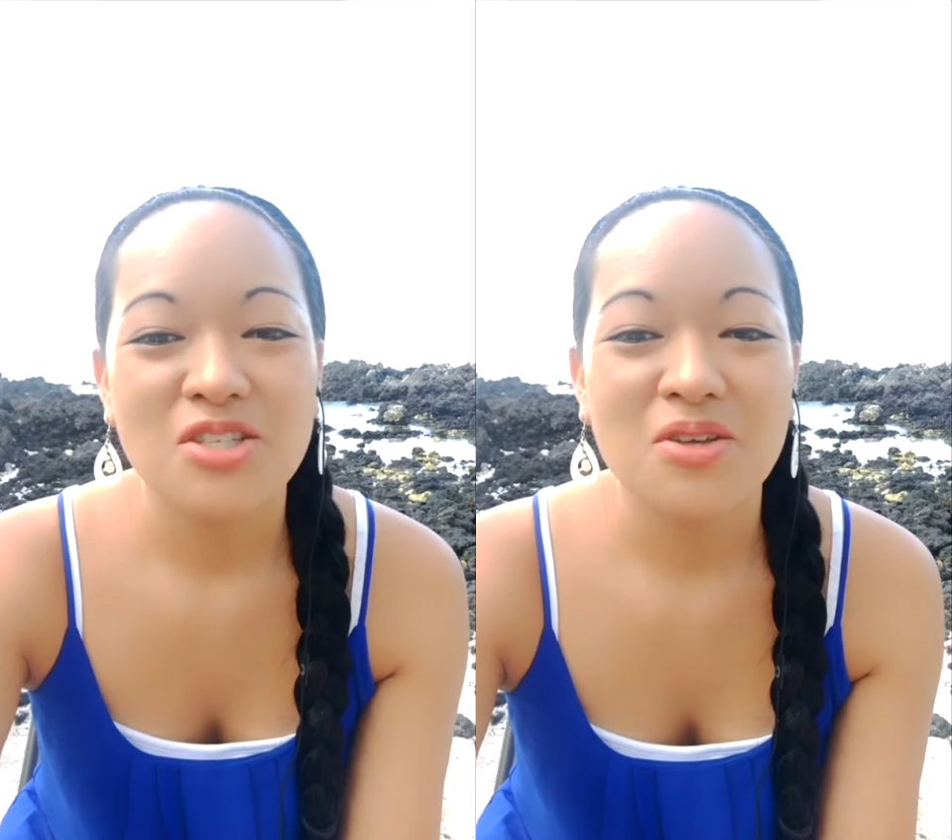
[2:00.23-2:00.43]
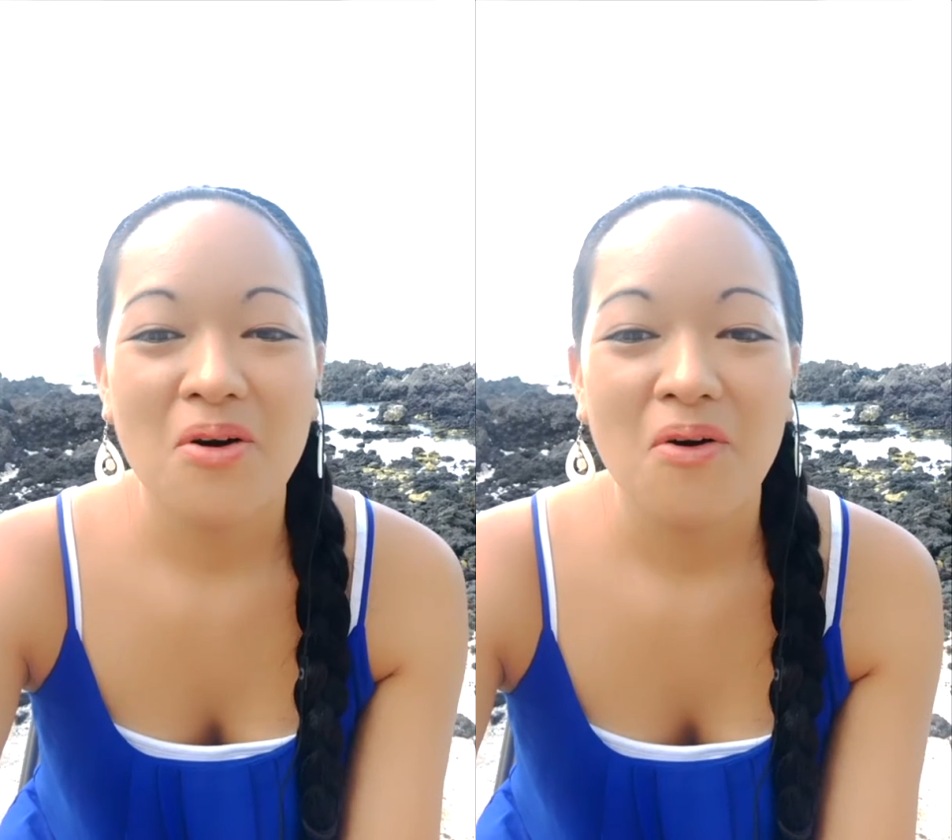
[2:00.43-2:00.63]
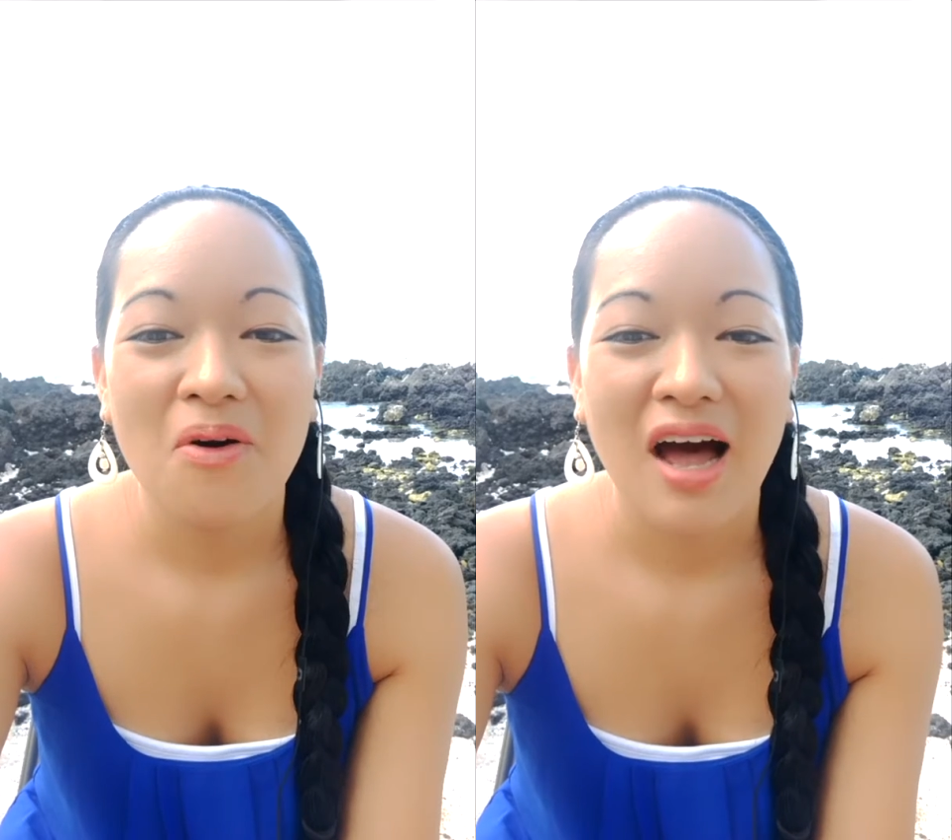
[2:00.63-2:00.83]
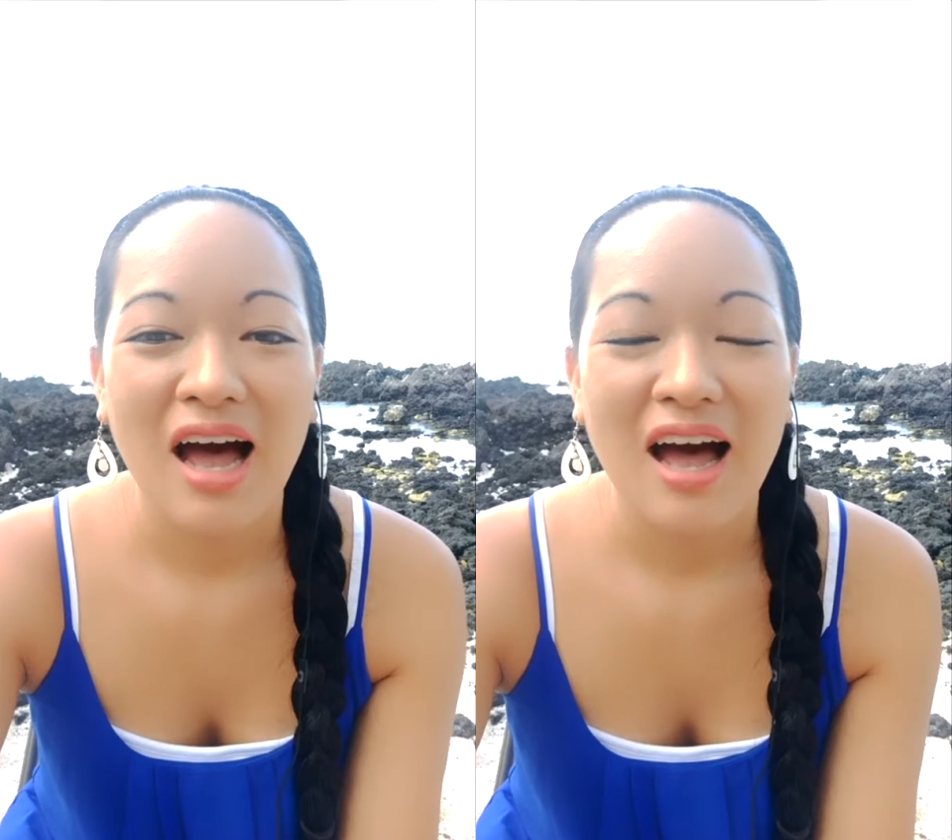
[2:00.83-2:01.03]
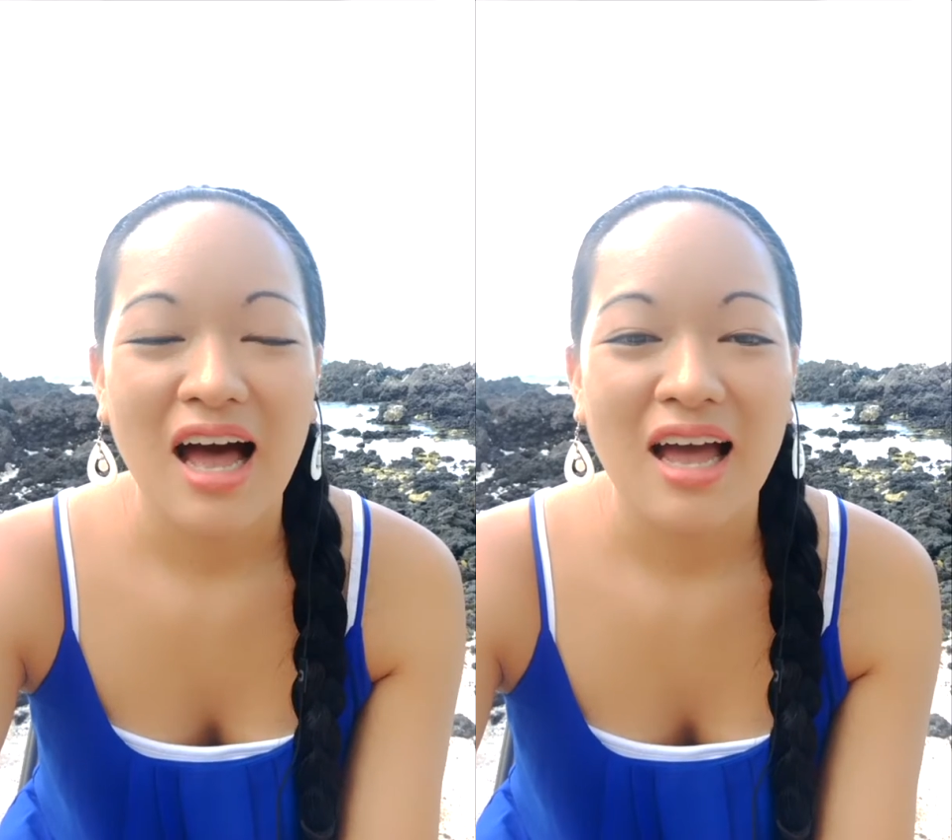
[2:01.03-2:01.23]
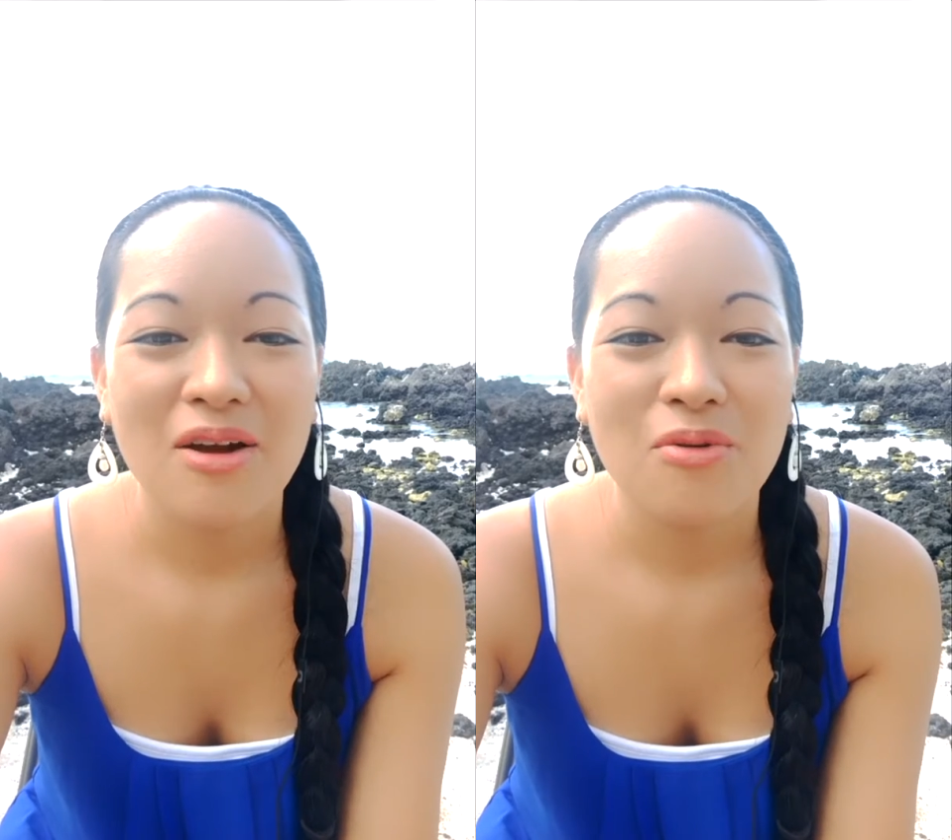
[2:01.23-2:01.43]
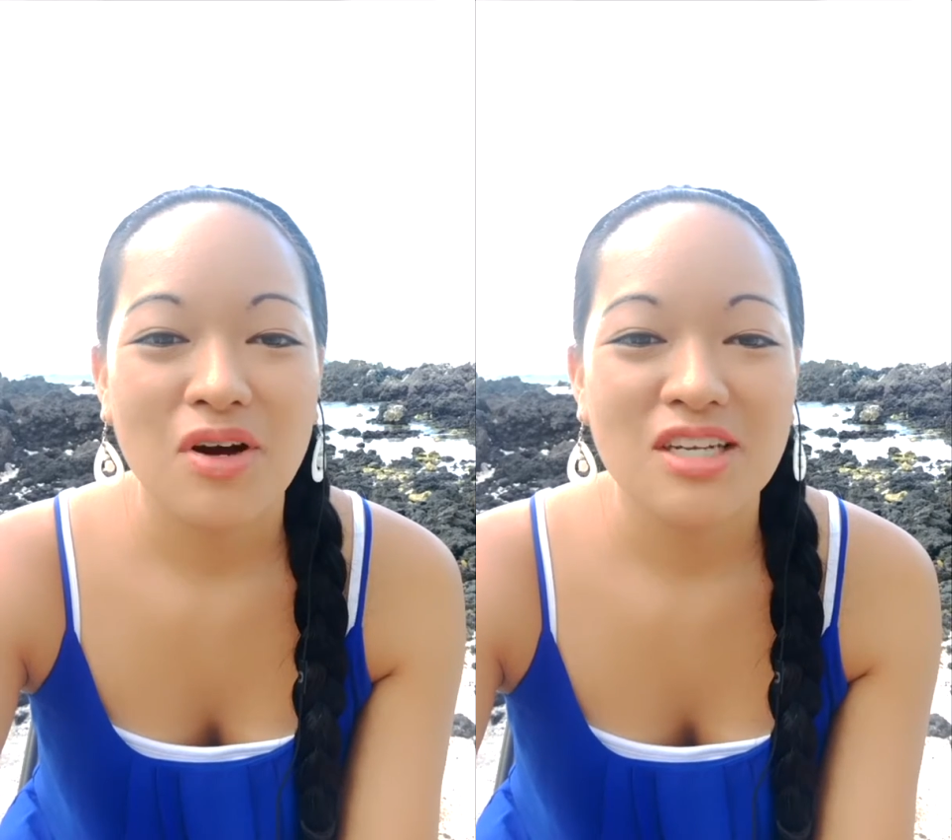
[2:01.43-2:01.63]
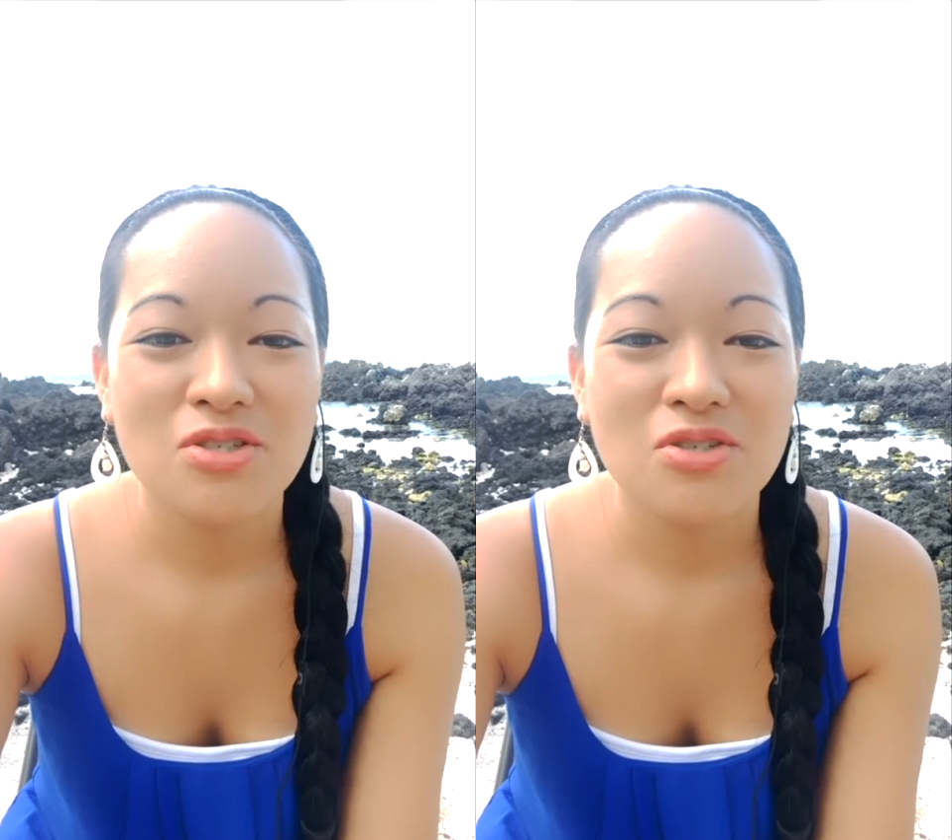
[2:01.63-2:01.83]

So I wanted